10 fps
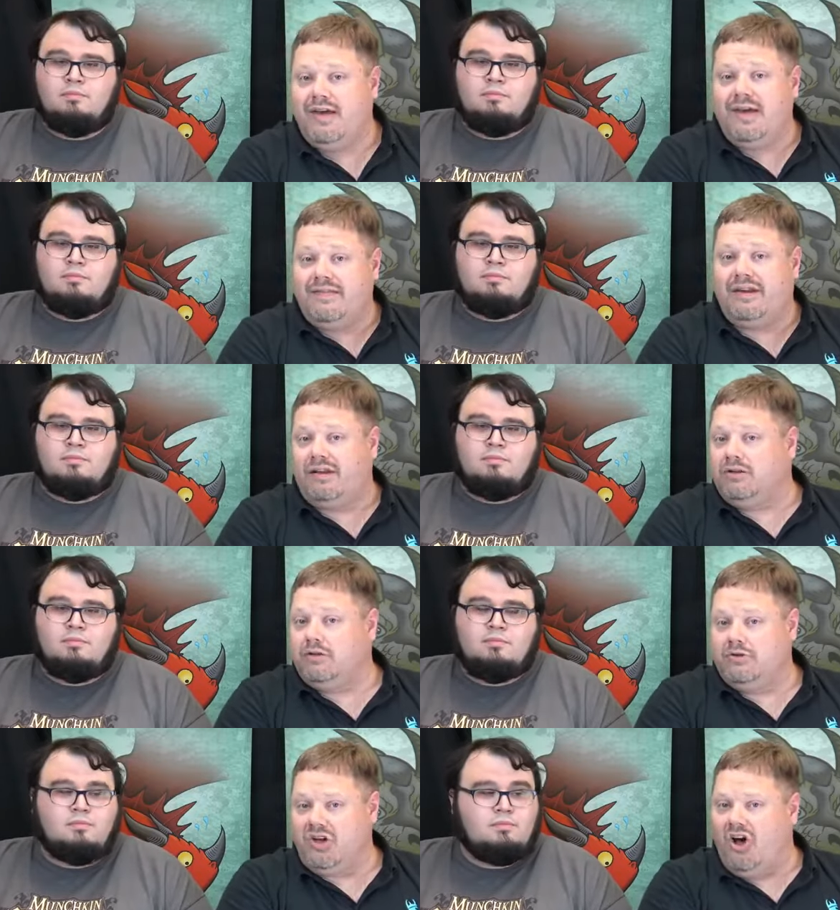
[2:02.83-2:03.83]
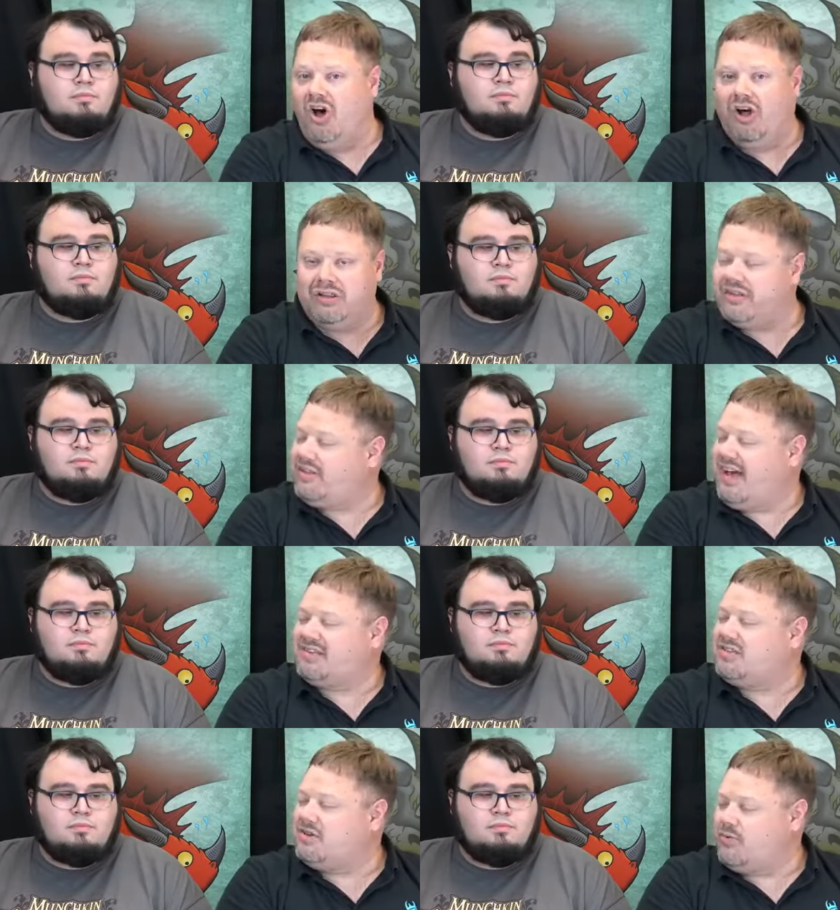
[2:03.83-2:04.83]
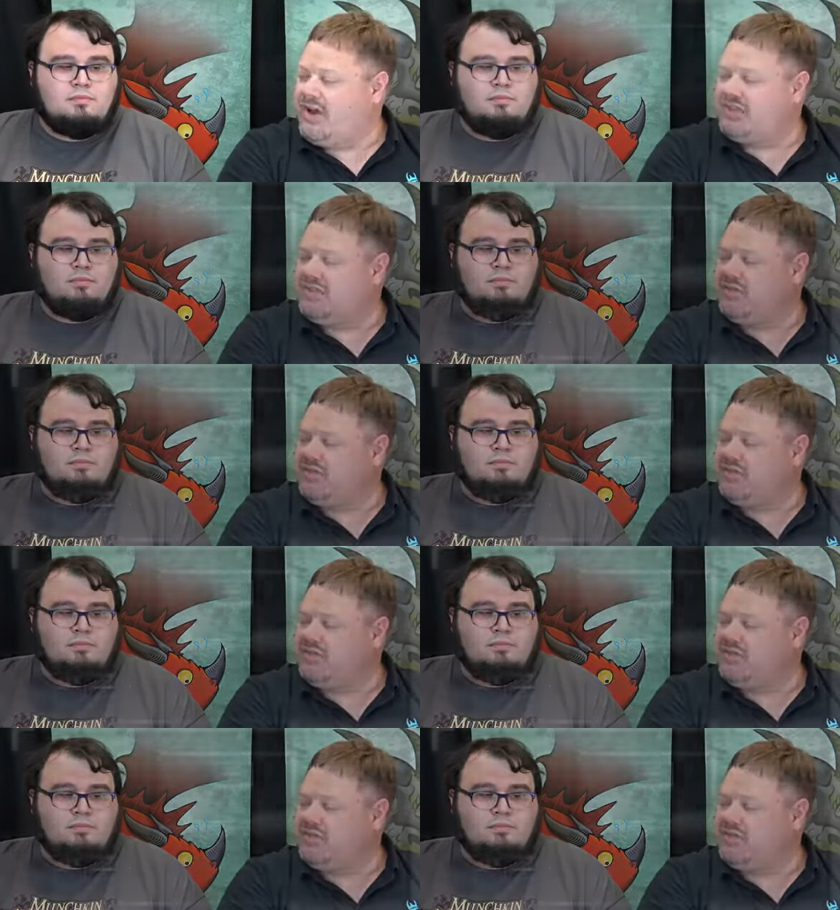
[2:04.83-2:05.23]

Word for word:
Speaker 1: that includes all the classes and races,